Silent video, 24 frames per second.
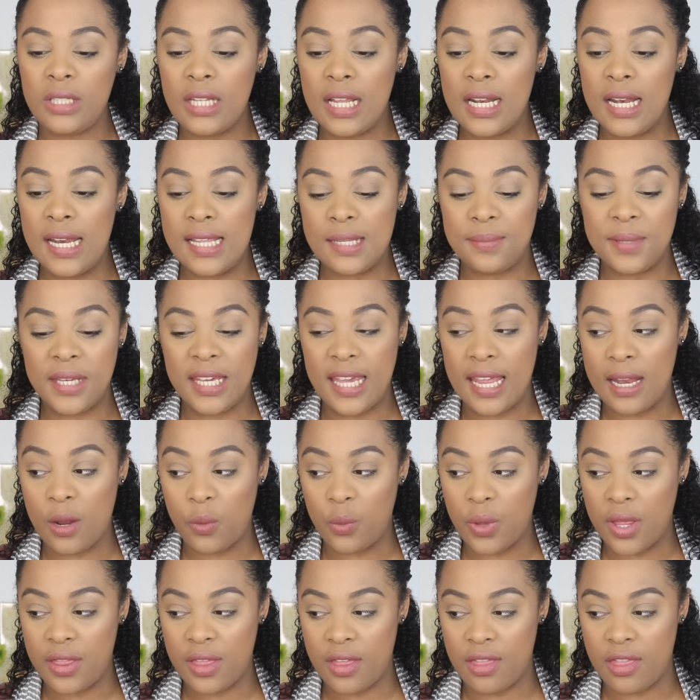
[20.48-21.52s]
let's
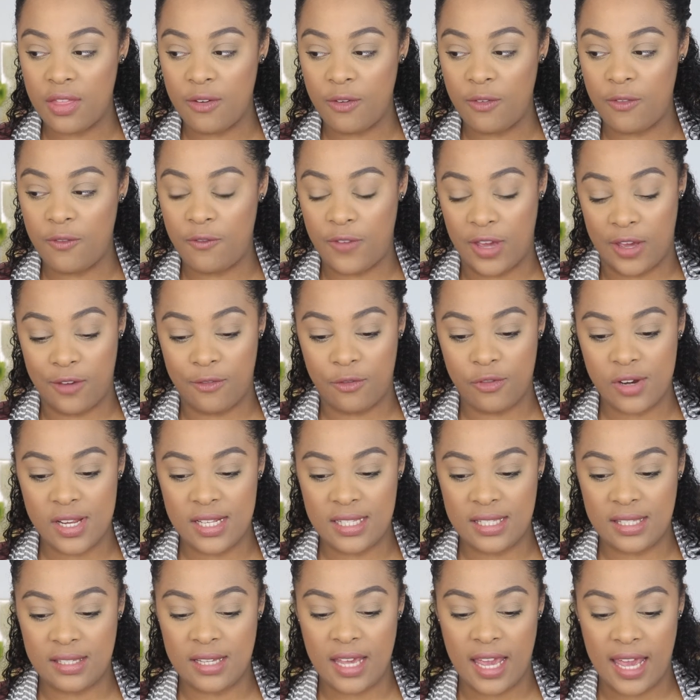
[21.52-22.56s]
begin with the
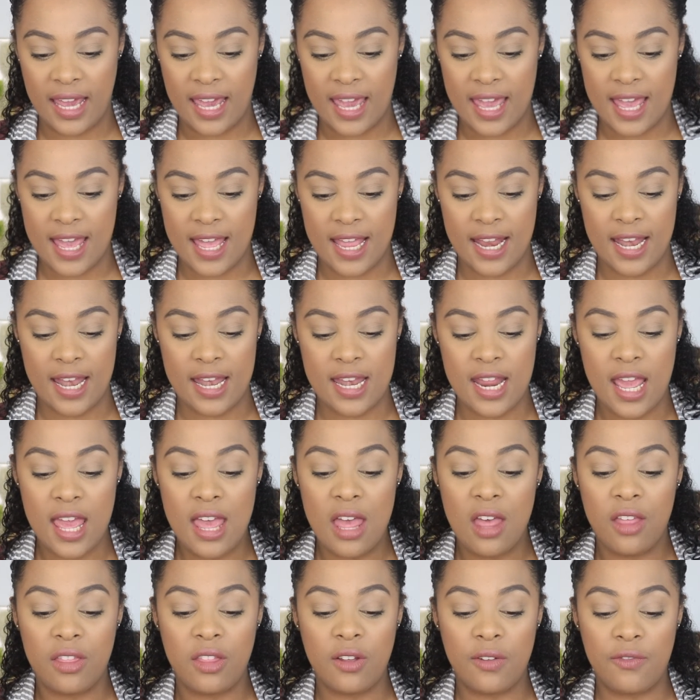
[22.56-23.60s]
favorites and
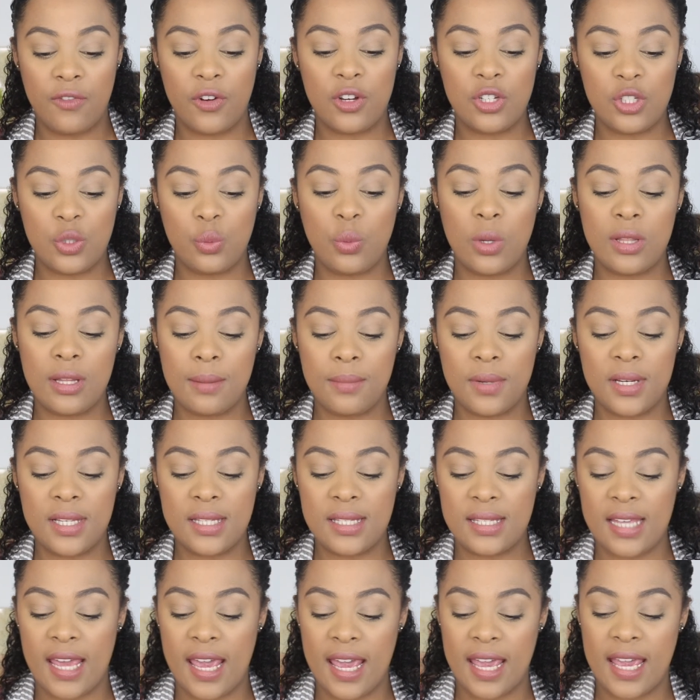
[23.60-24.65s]
the first one I'm gonna
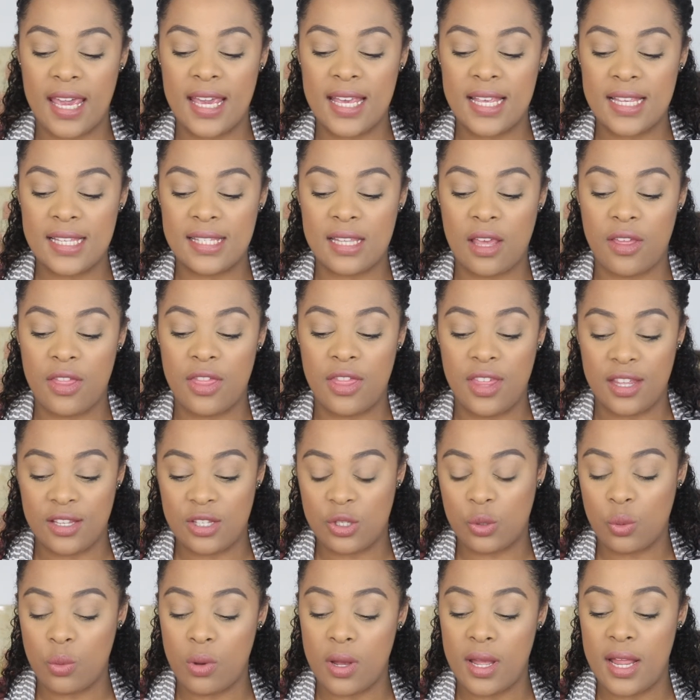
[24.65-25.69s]
say is
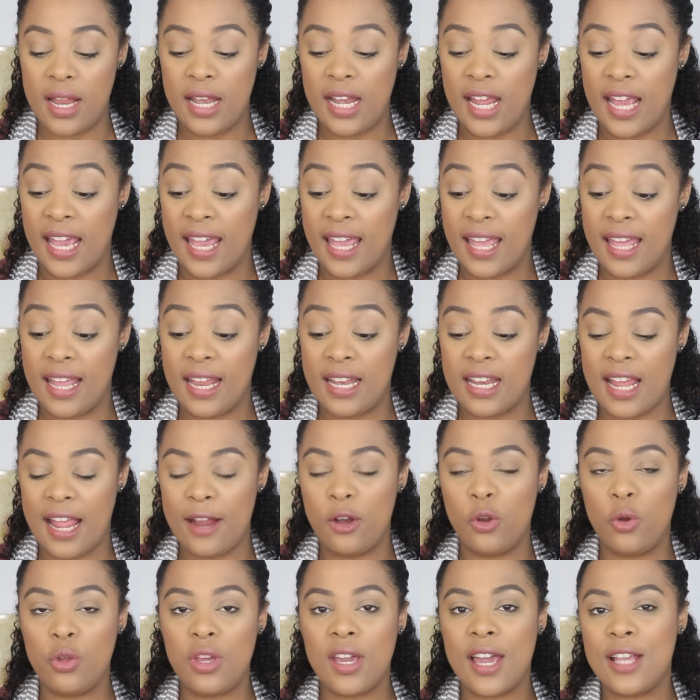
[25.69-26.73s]
this one and
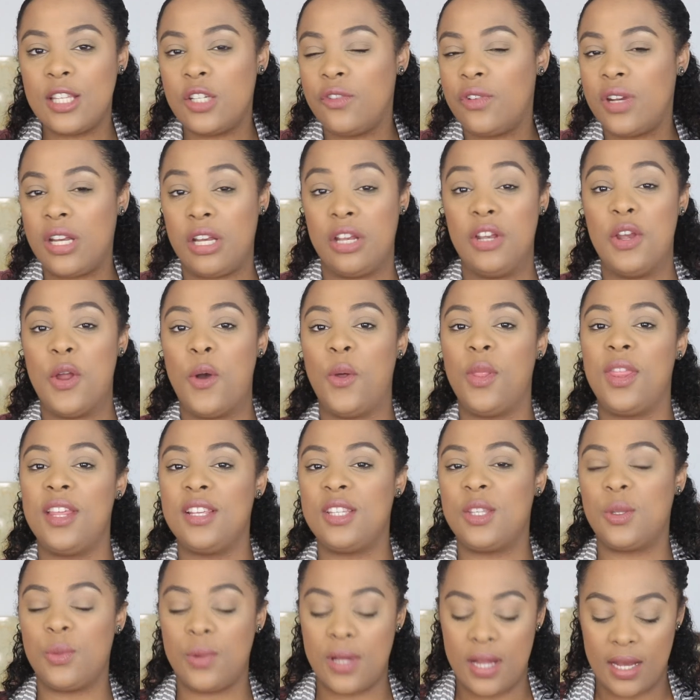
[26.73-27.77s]
I know you guys already know
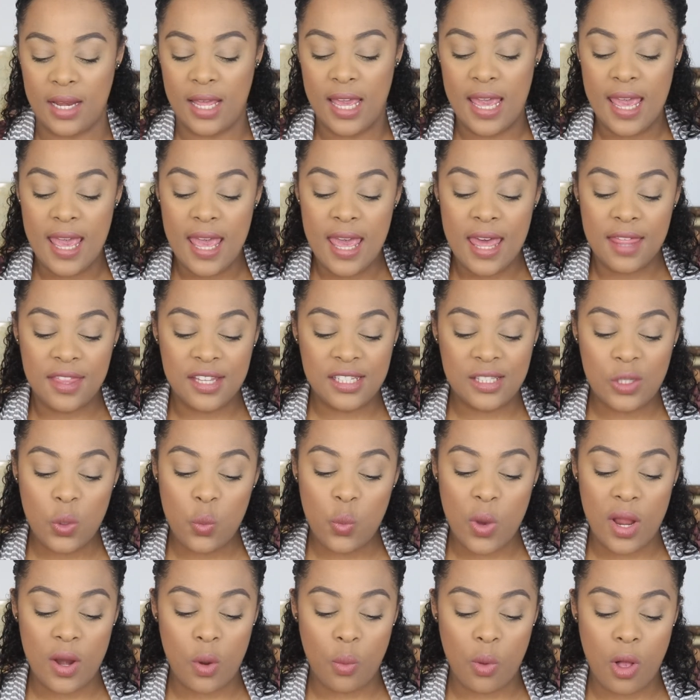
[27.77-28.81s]
this one this is the
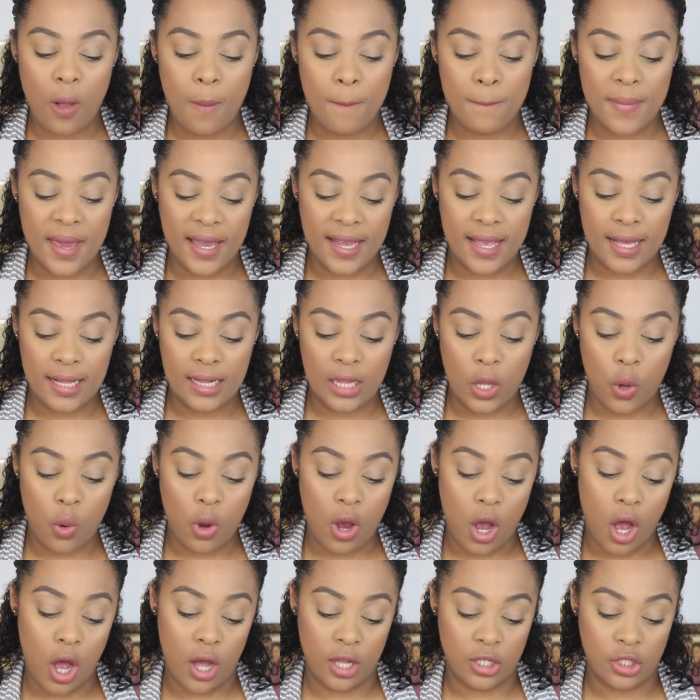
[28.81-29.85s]
101 Mega Glow
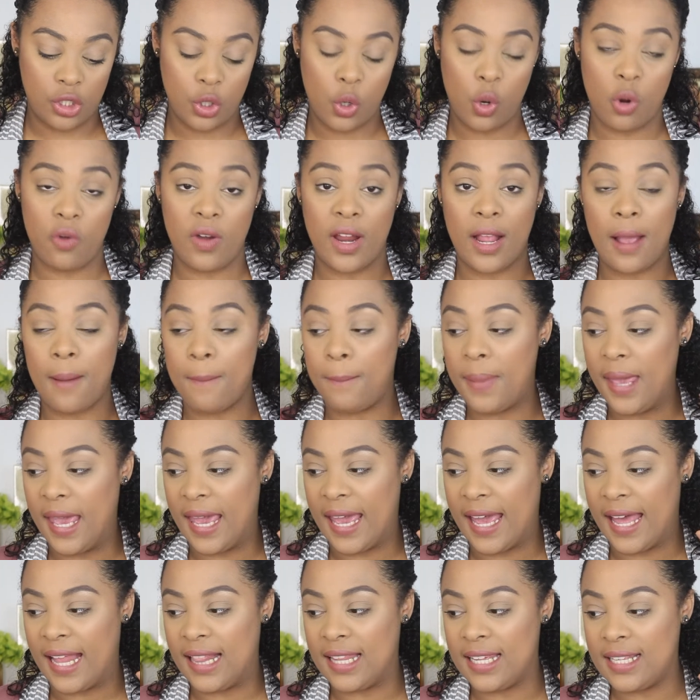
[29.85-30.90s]
Contouring
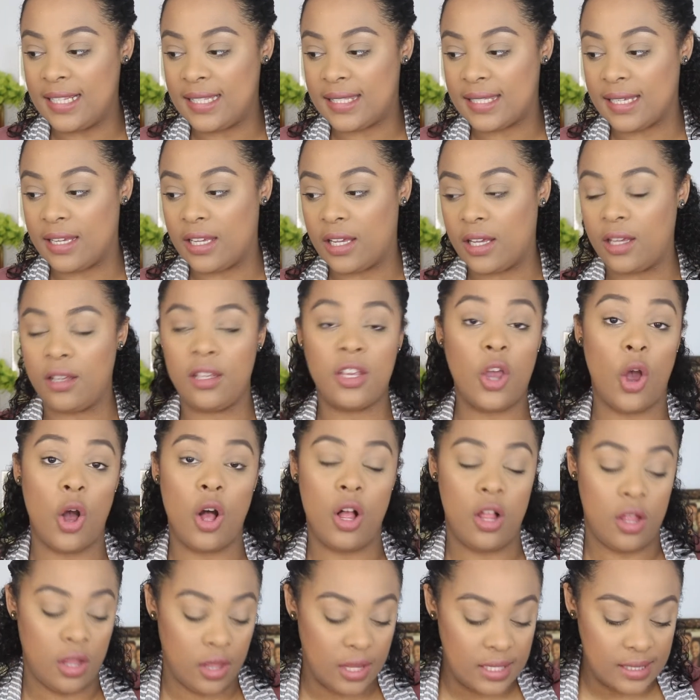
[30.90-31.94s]
Palette.
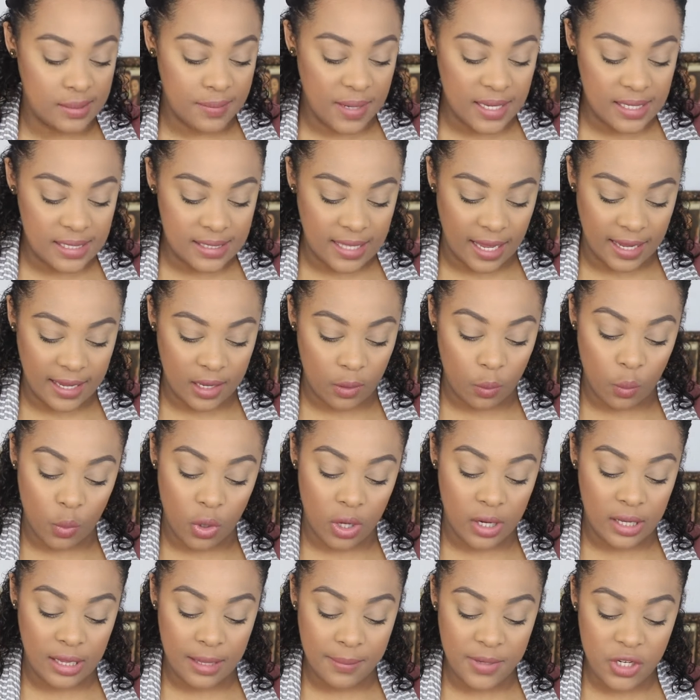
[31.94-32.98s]
Y'all, this is my second
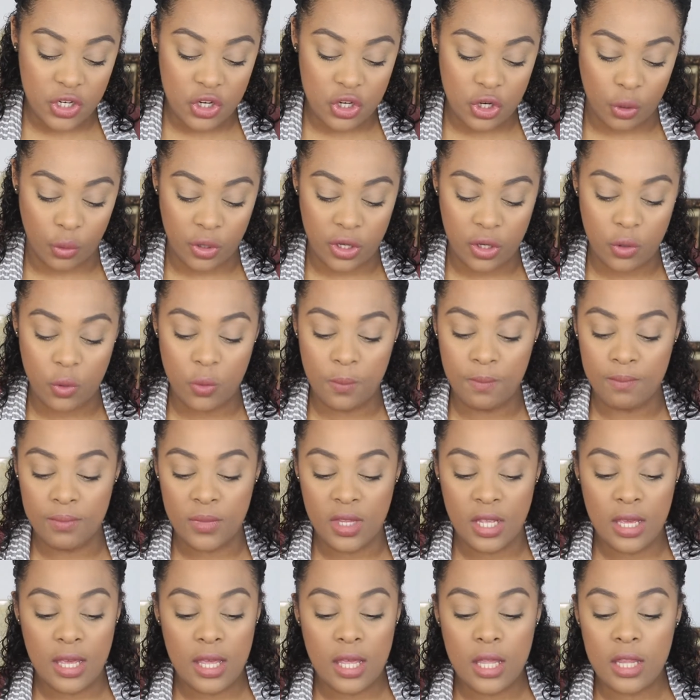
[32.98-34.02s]
one. Let me show you.
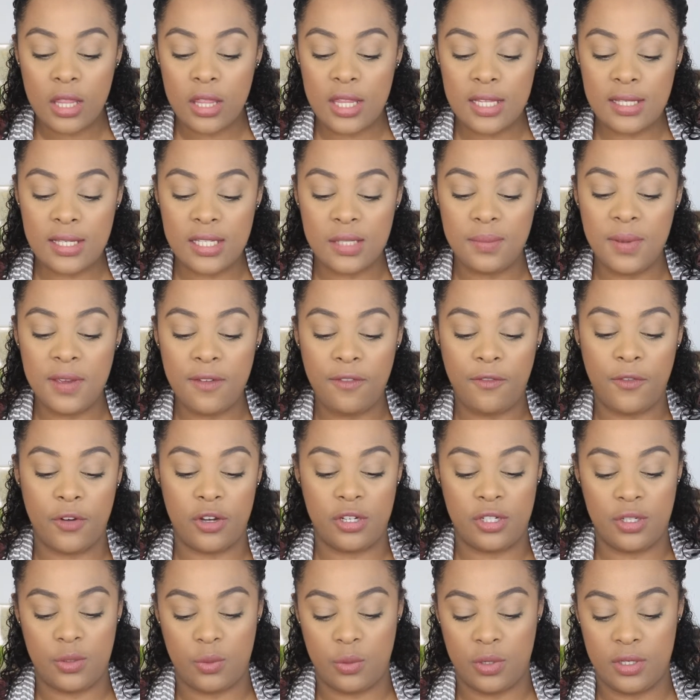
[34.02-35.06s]
This is my
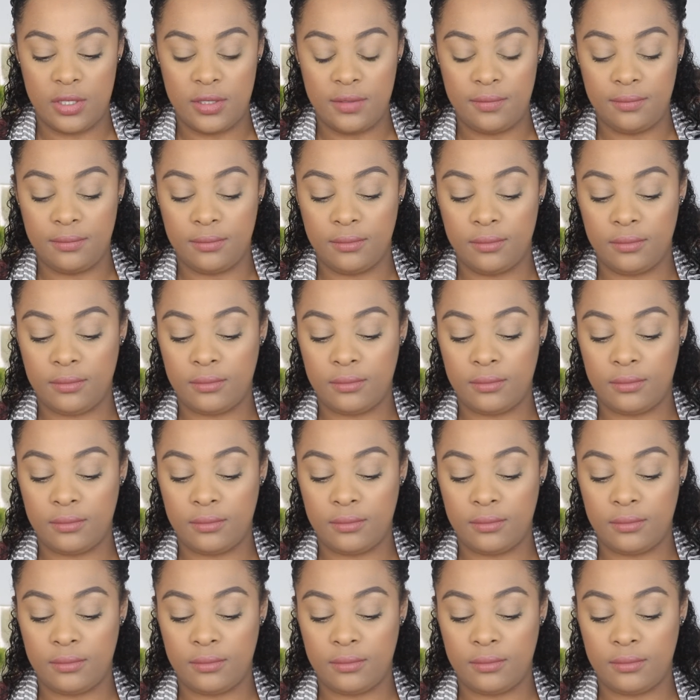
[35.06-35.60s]
first one,